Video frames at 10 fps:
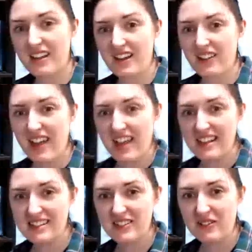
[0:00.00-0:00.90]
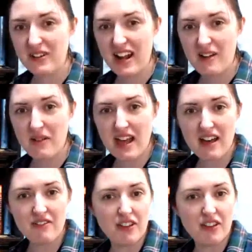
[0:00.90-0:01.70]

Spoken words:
Okay, so now we have